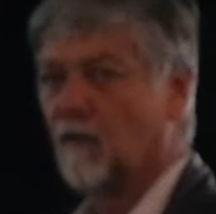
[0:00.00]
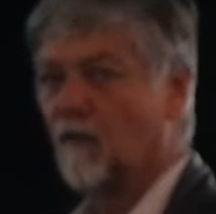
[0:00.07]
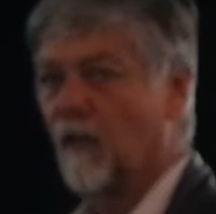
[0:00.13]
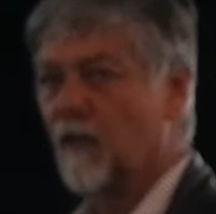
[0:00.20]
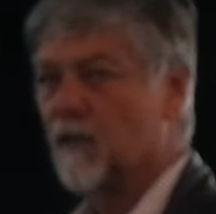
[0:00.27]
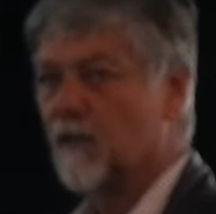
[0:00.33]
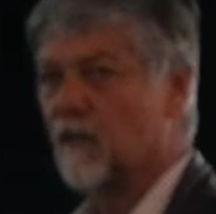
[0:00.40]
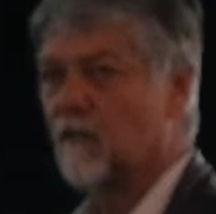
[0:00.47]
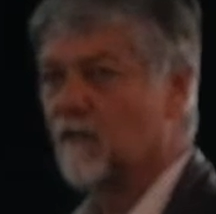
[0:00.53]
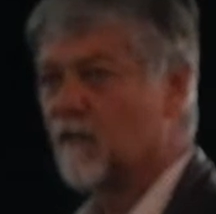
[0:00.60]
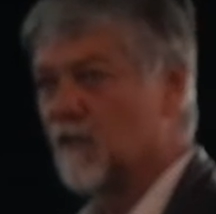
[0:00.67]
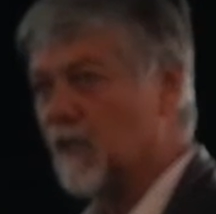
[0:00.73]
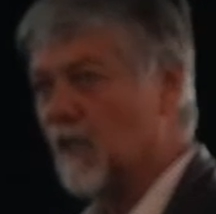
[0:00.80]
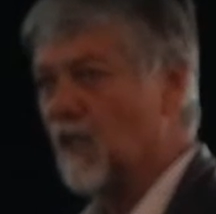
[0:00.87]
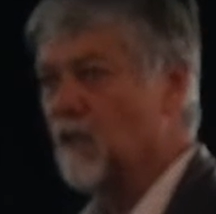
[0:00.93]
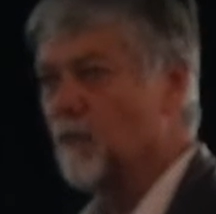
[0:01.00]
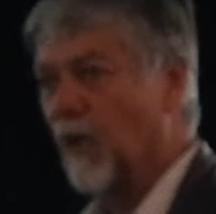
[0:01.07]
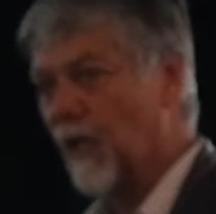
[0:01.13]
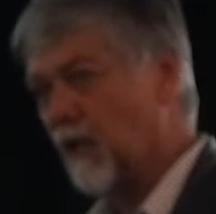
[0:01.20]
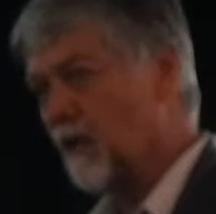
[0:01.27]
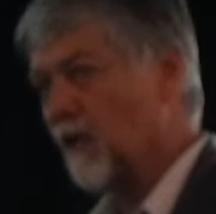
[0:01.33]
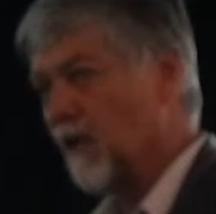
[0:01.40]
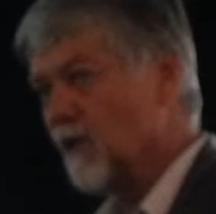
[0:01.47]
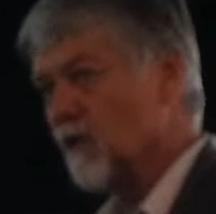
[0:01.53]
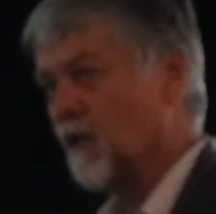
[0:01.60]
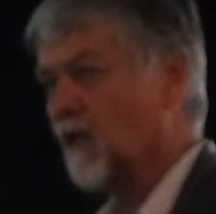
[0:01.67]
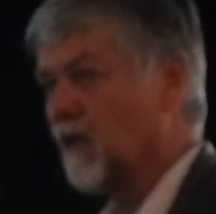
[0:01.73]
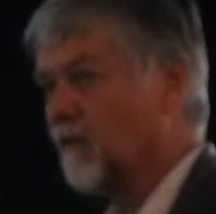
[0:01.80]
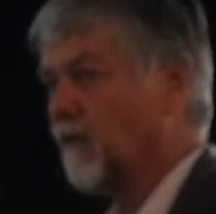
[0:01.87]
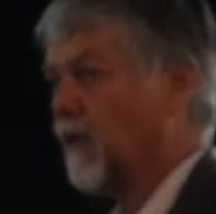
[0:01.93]
red sticky patent hairs
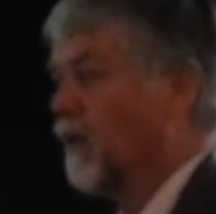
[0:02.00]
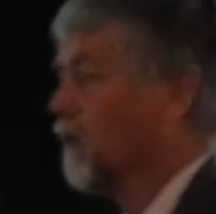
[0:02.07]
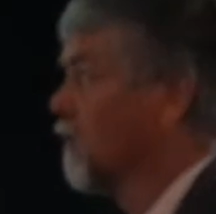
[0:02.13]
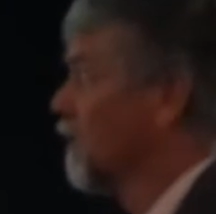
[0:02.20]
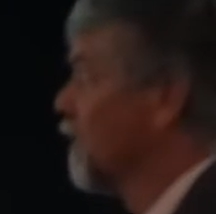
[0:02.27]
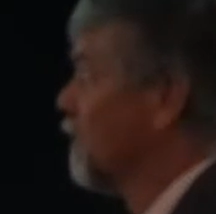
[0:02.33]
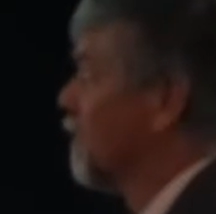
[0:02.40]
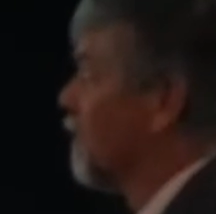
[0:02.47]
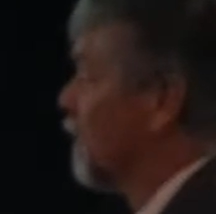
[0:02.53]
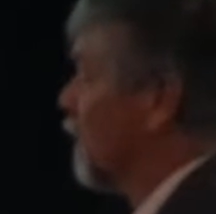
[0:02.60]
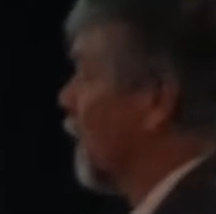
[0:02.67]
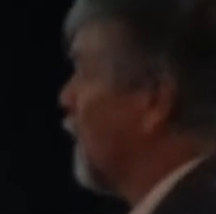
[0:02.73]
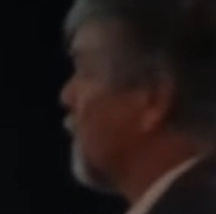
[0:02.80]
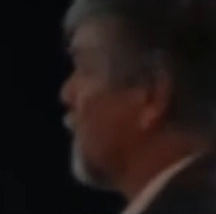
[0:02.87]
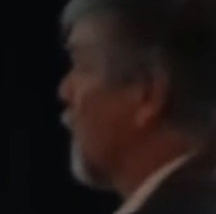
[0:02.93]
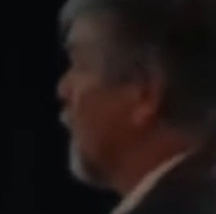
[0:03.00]
that lay flat on the leaf